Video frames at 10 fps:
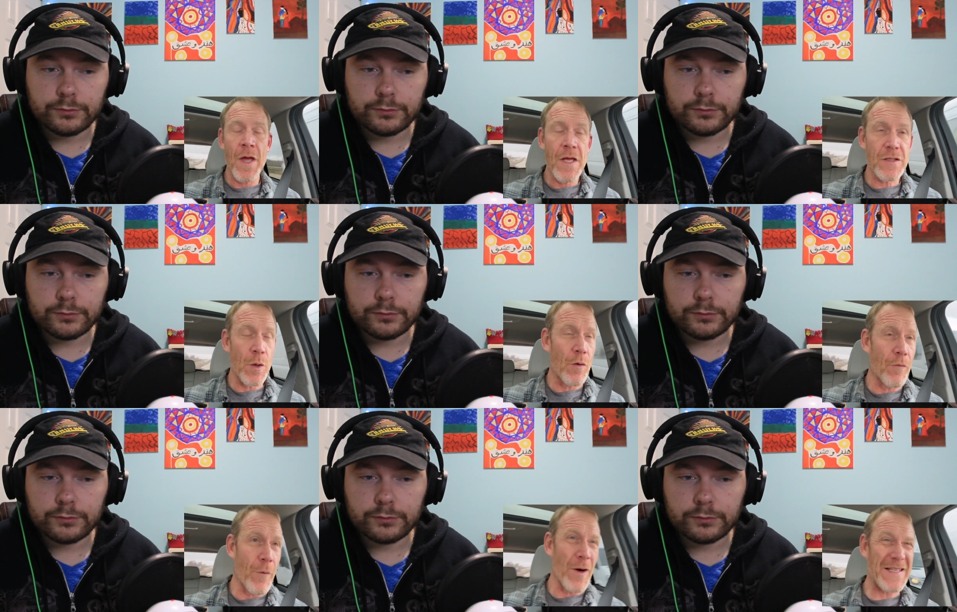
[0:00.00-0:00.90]
Speaker 1: So,
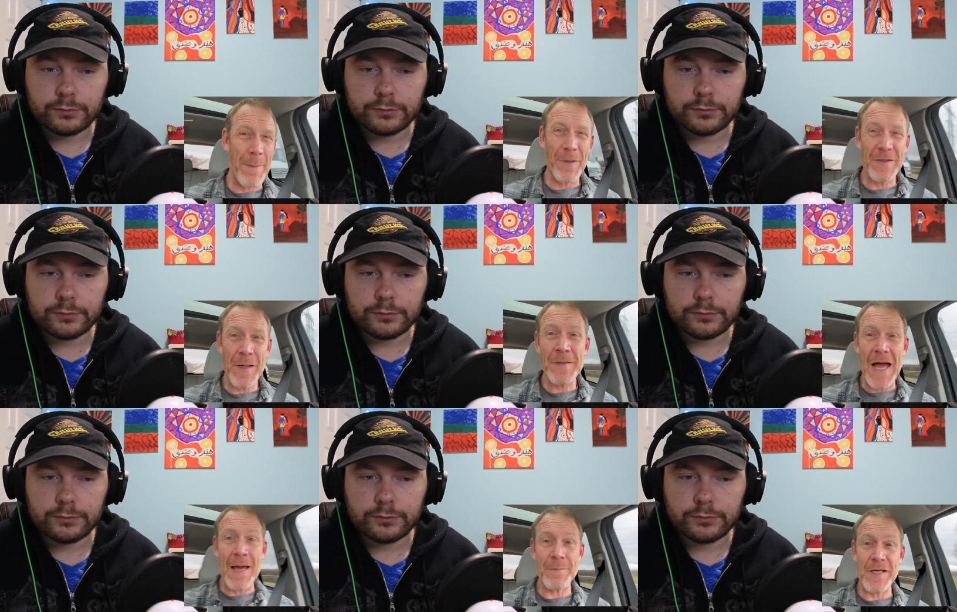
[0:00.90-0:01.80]
for example,
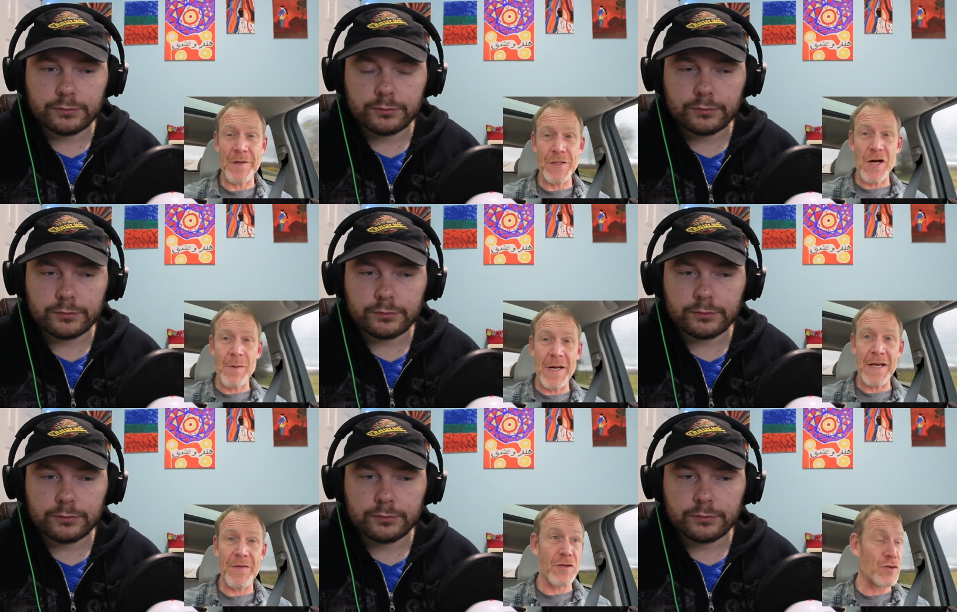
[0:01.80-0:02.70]
sometimes here in
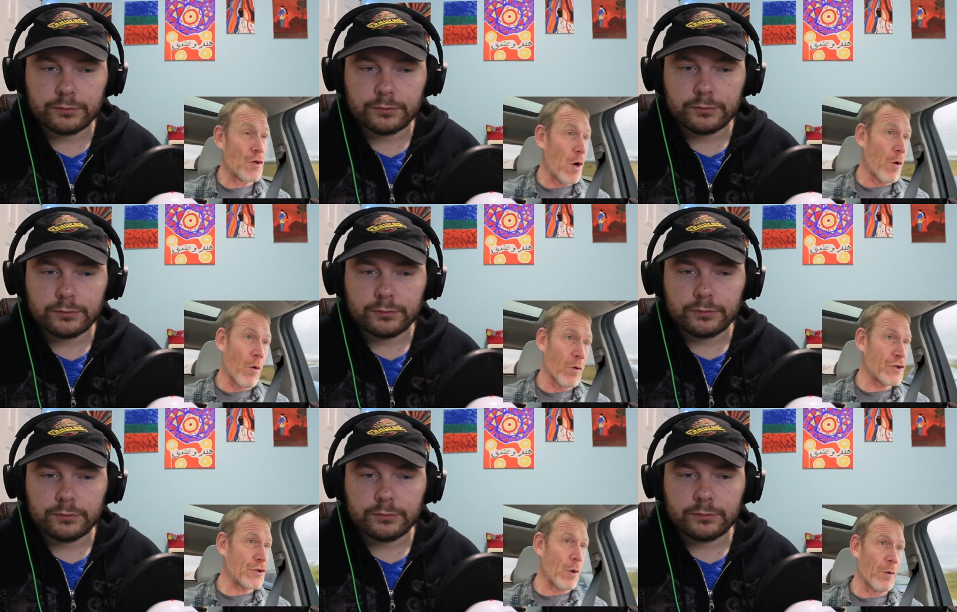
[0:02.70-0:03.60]
Germany, there's no
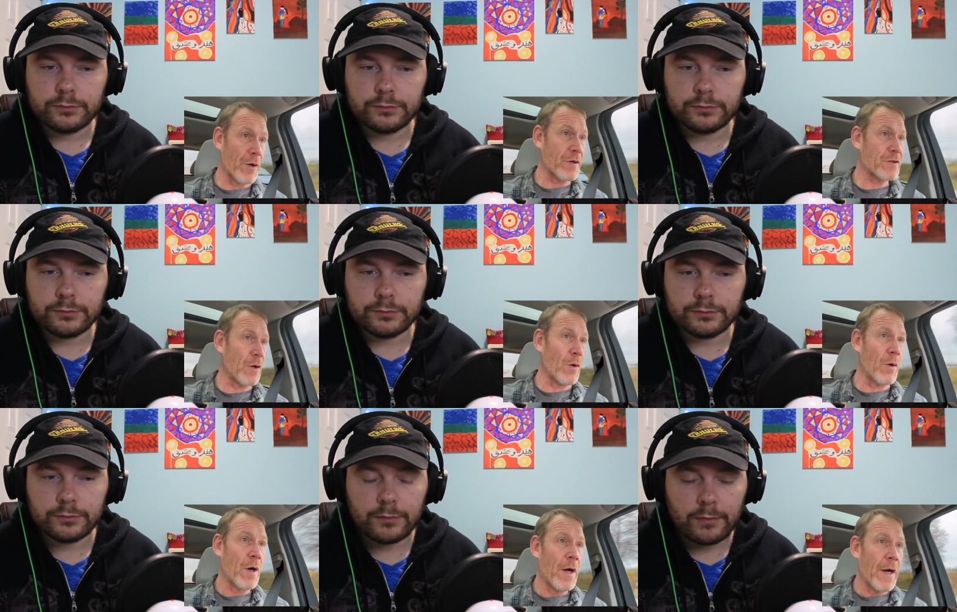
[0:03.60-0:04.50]
shoulder. So,
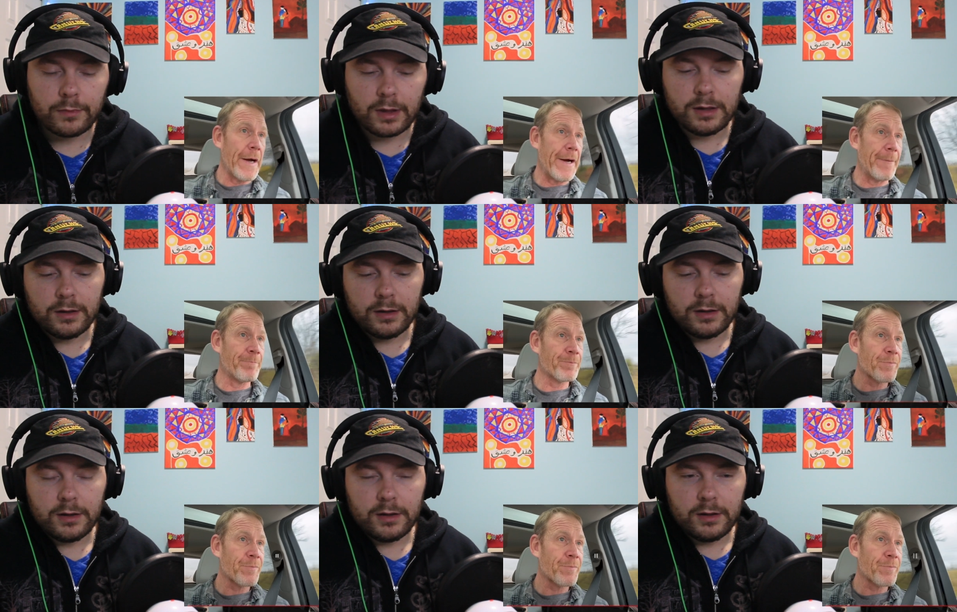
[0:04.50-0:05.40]
um,
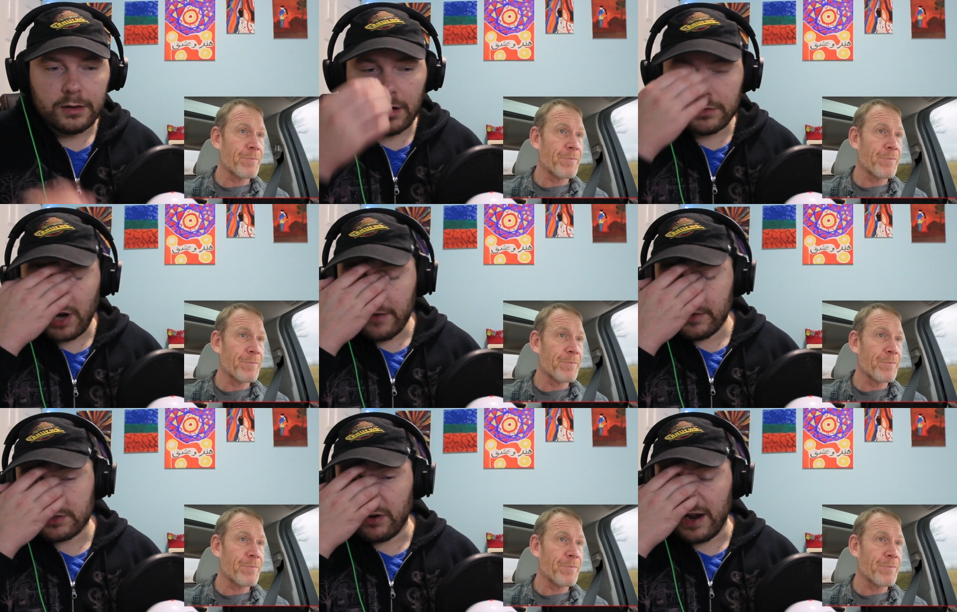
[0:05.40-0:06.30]
you know,
Speaker 2: driving's
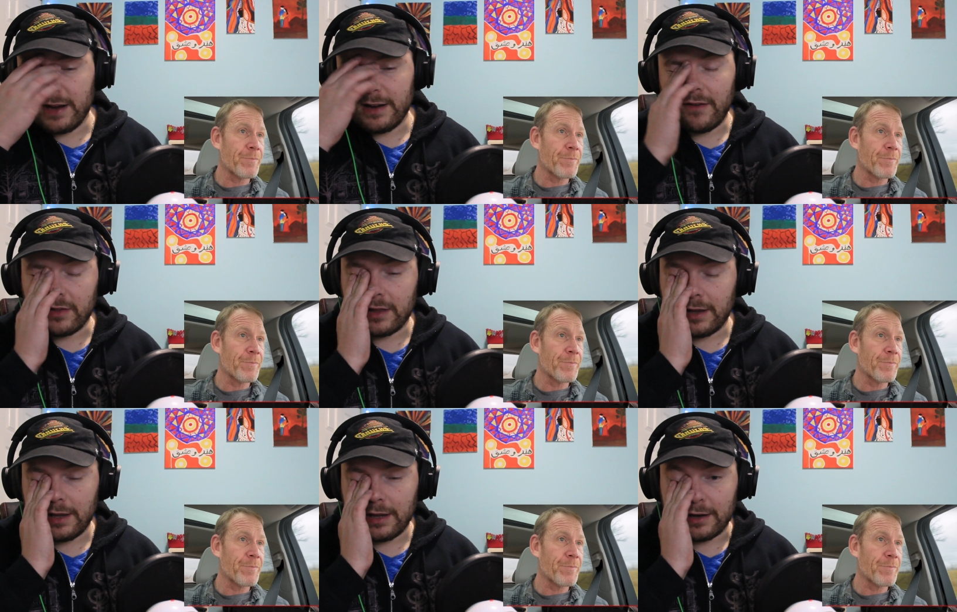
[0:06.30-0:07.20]
great and
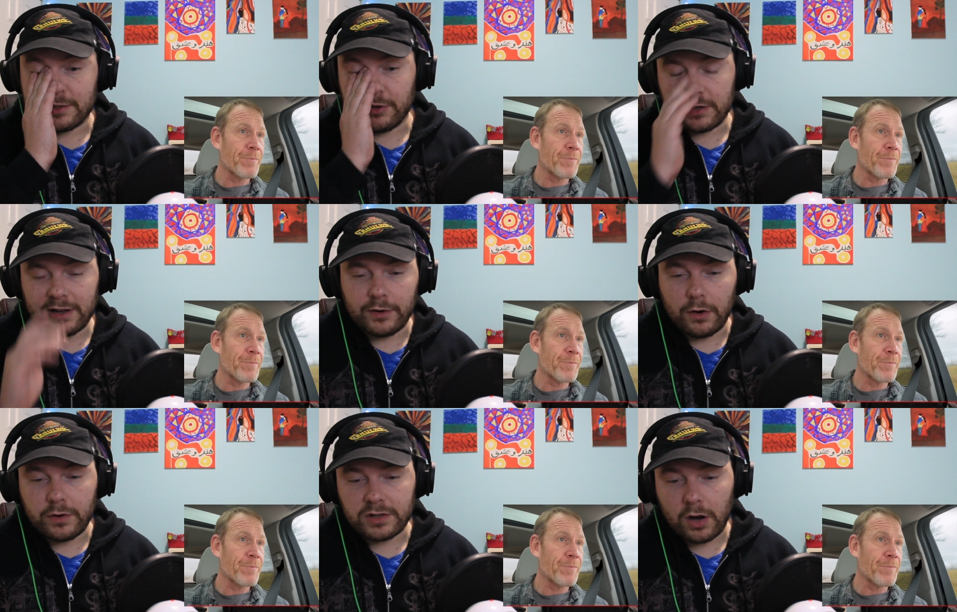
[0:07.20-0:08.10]
everything, and it's great to have your own
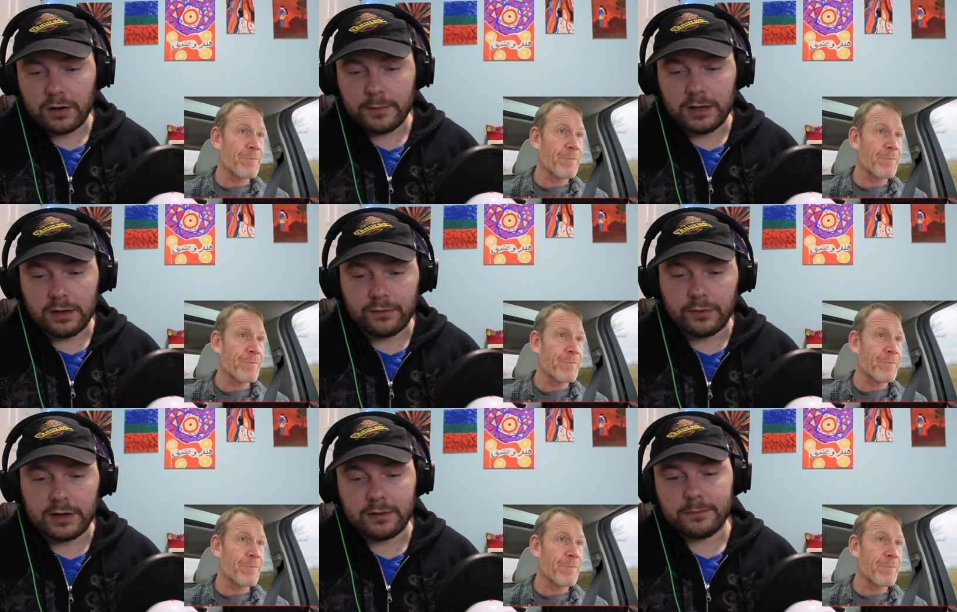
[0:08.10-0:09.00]
autonomy and
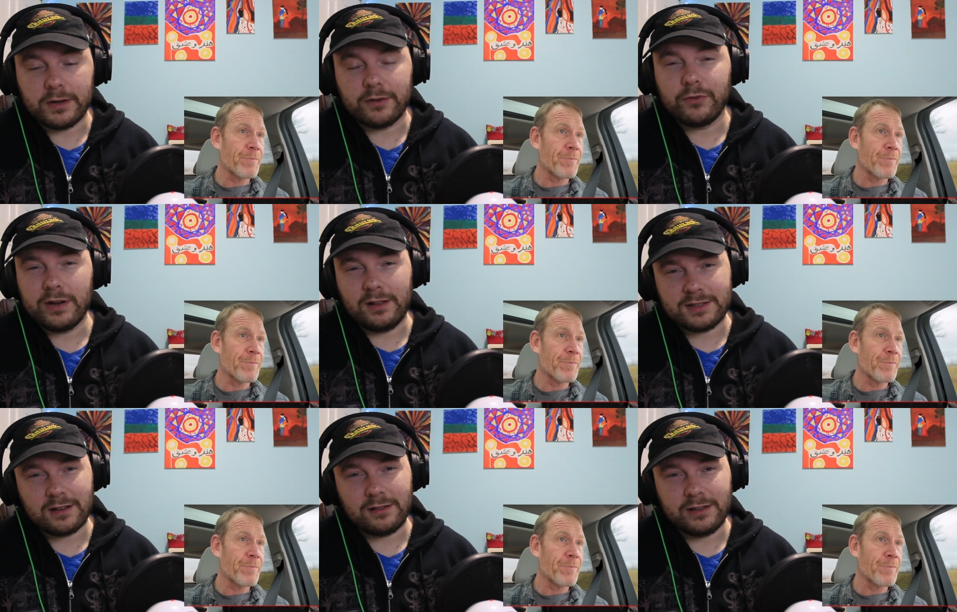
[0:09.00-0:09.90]
freedom, but
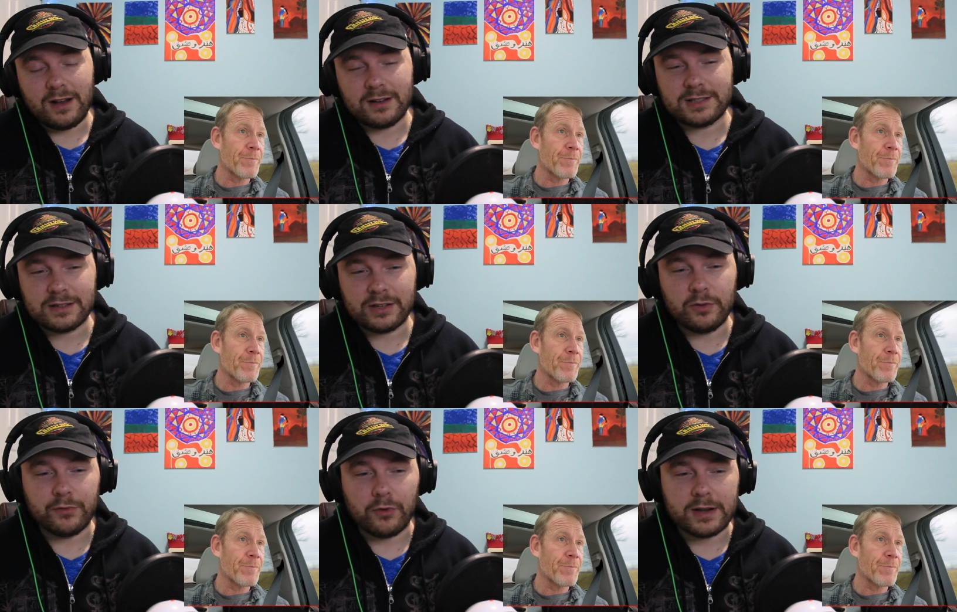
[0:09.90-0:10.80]
realistically, us as a human
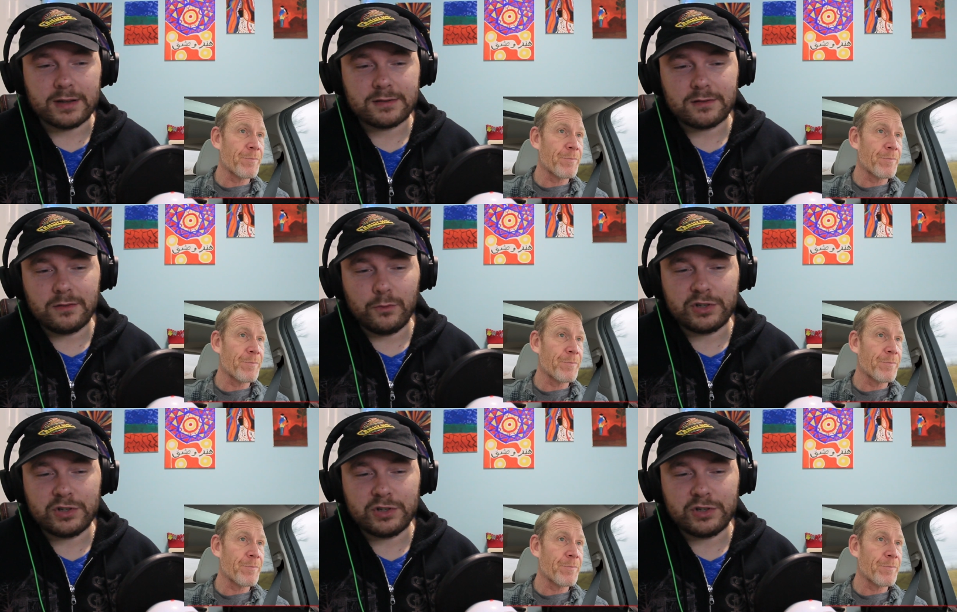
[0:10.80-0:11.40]
race, we should